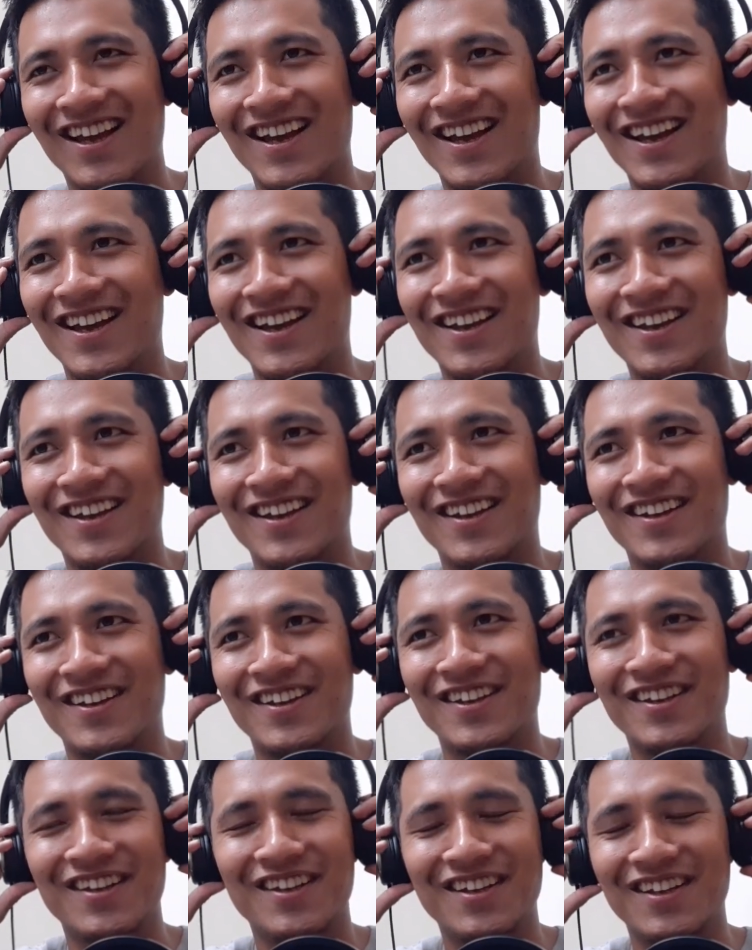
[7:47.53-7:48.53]
And
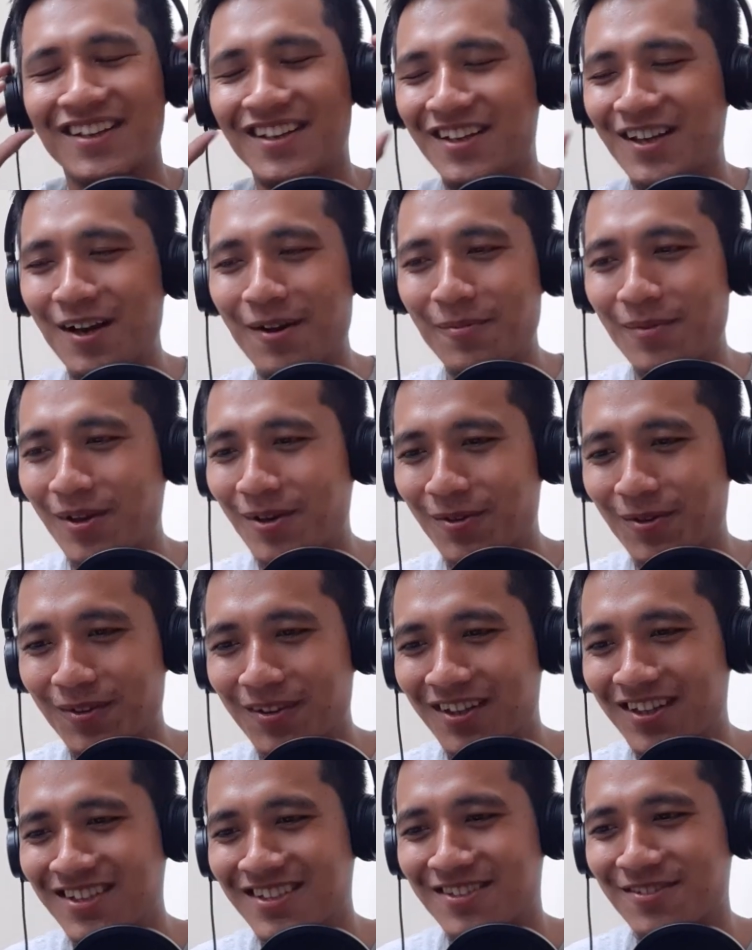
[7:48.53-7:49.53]
yeah, man, all
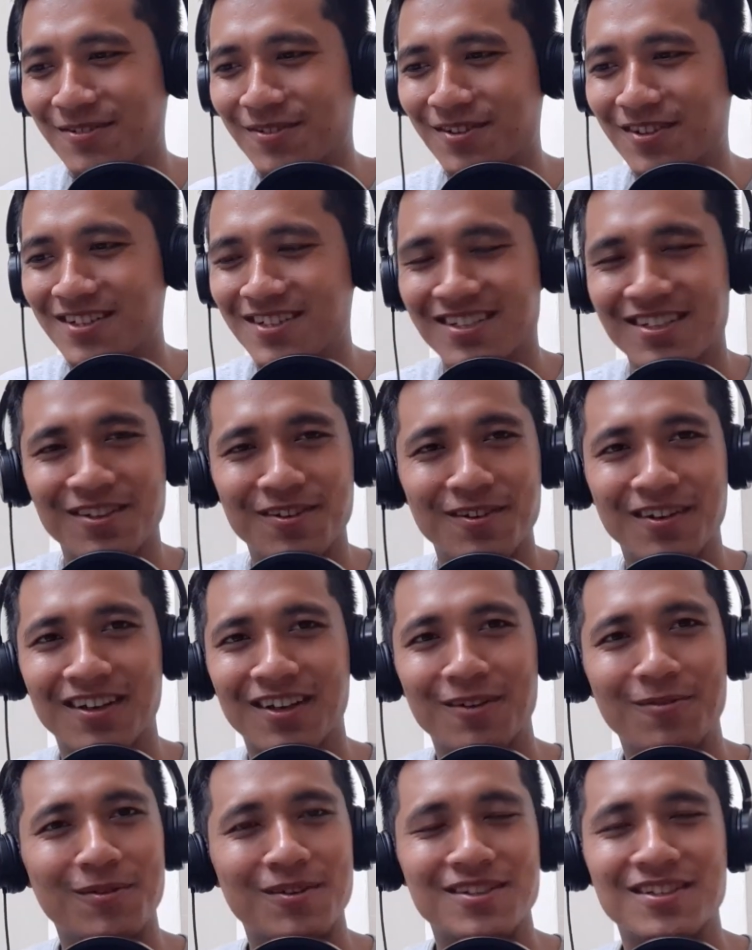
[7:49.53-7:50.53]
these words, you know,
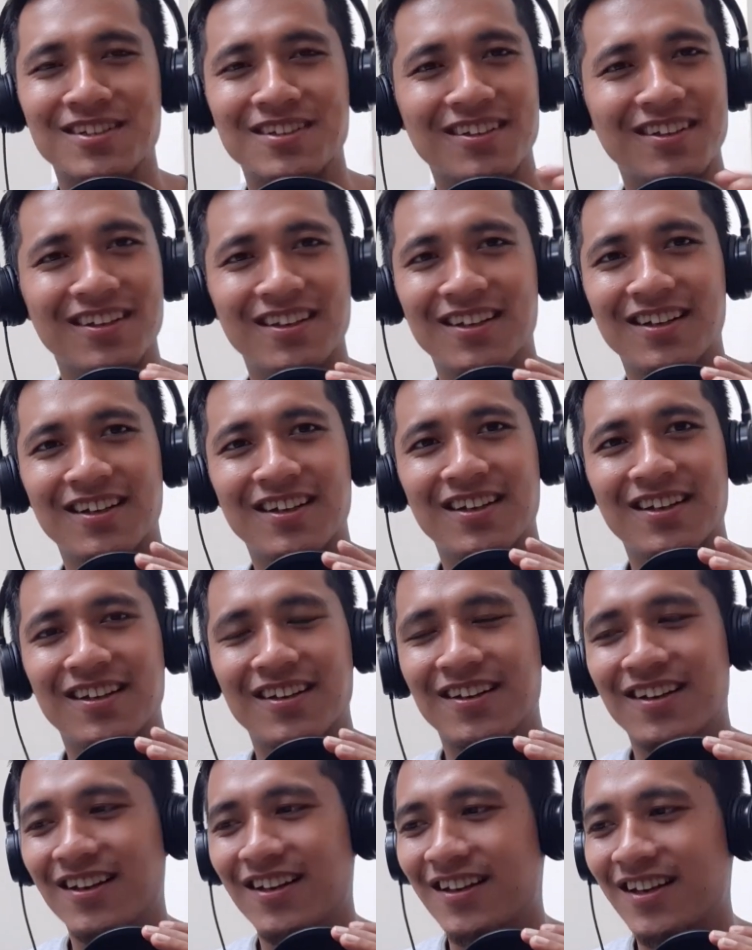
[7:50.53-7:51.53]
it was
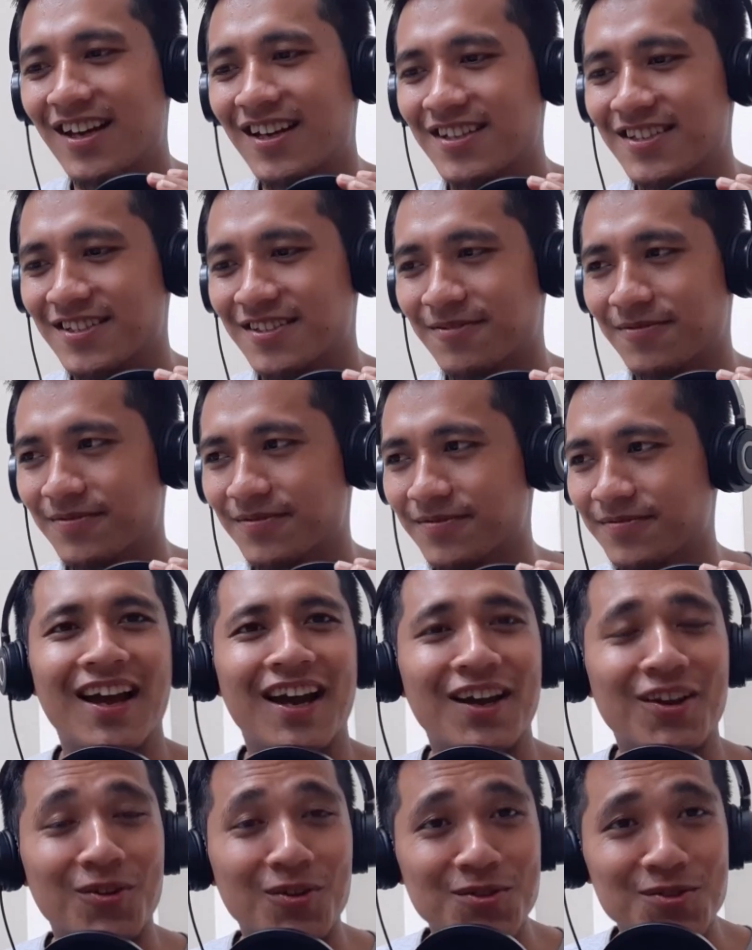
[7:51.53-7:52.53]
really nice.
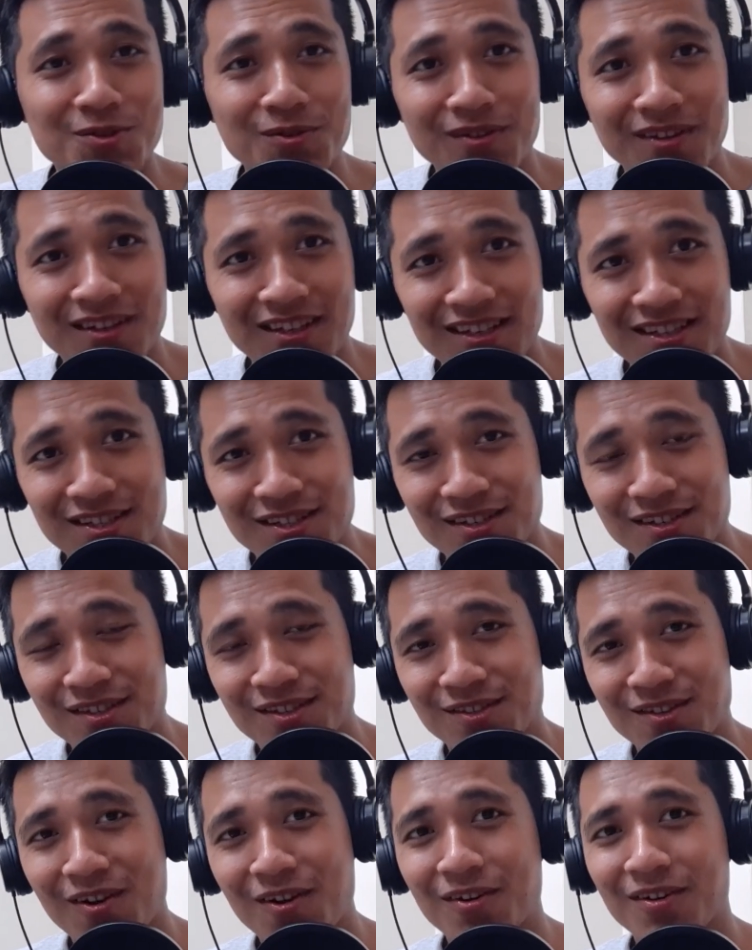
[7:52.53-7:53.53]
And also this
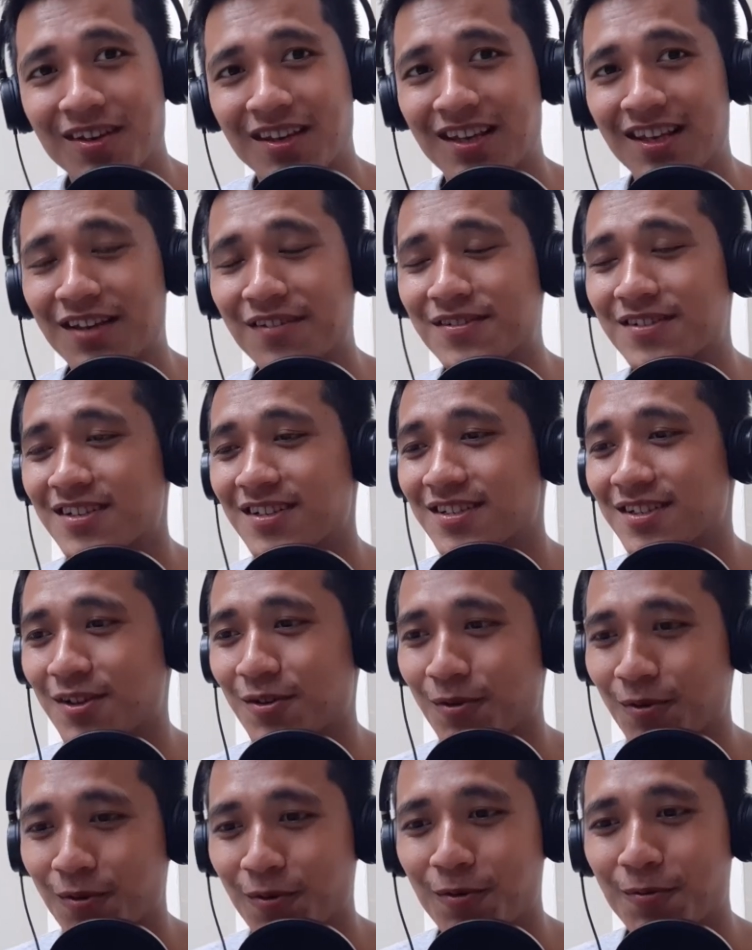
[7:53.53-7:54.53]
song gives us a
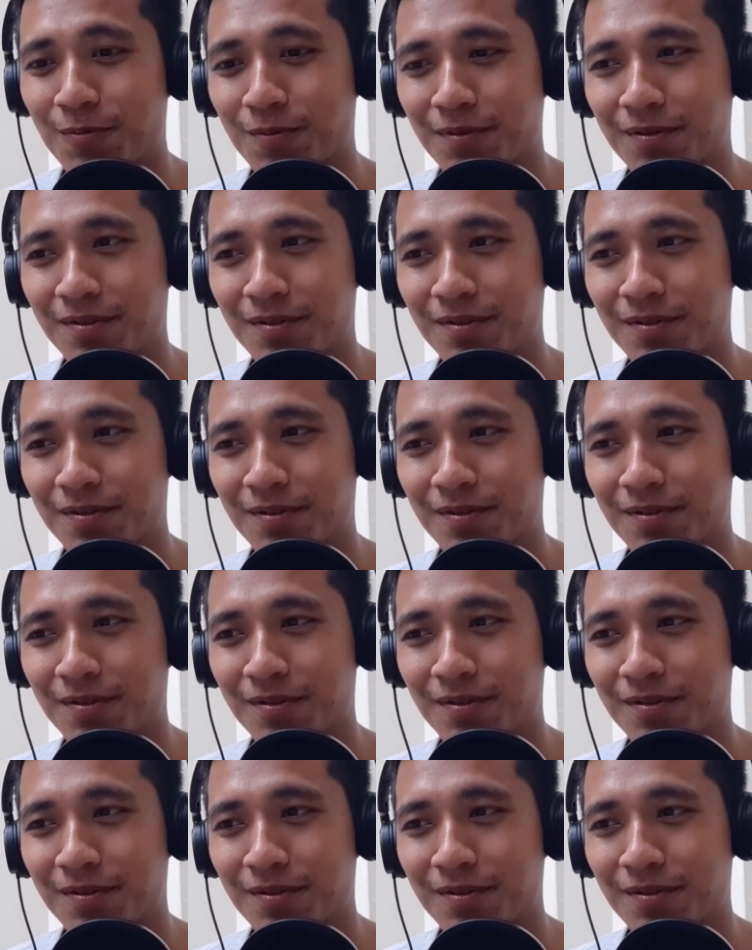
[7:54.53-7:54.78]
hope